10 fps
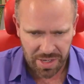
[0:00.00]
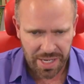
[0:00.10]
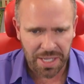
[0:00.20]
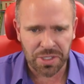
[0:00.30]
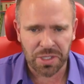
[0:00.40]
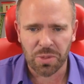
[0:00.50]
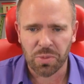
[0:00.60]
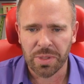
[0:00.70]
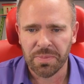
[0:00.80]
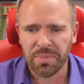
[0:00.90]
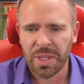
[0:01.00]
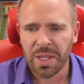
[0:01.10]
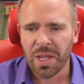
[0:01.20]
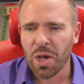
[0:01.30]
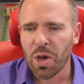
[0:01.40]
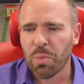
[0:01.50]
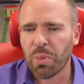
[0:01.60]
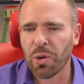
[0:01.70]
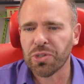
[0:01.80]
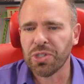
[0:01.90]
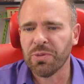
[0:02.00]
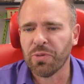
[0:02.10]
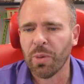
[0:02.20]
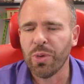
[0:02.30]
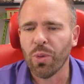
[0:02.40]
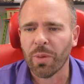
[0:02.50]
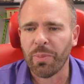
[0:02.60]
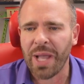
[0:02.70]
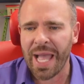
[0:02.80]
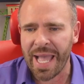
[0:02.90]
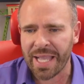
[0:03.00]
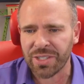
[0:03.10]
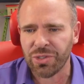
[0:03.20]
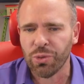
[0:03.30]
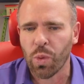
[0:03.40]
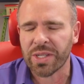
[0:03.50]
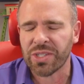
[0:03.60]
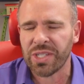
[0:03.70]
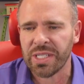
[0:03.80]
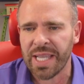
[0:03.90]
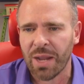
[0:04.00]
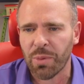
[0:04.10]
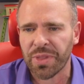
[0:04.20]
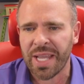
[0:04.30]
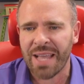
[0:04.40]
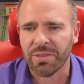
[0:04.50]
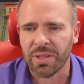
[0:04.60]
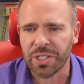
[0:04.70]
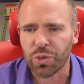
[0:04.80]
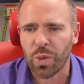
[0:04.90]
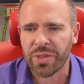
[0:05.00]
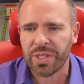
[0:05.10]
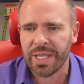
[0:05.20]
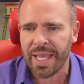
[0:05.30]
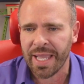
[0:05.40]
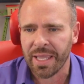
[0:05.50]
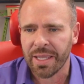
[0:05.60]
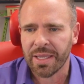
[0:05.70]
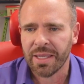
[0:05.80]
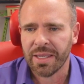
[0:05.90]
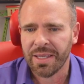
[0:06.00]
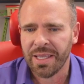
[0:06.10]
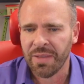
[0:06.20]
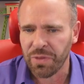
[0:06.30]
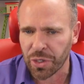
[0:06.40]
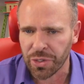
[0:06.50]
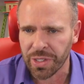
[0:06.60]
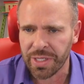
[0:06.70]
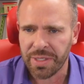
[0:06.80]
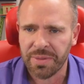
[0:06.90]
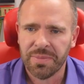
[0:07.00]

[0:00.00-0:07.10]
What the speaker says: All right, that's a good one. Person from your past you'd want to sit down with and have lunch with today if you could.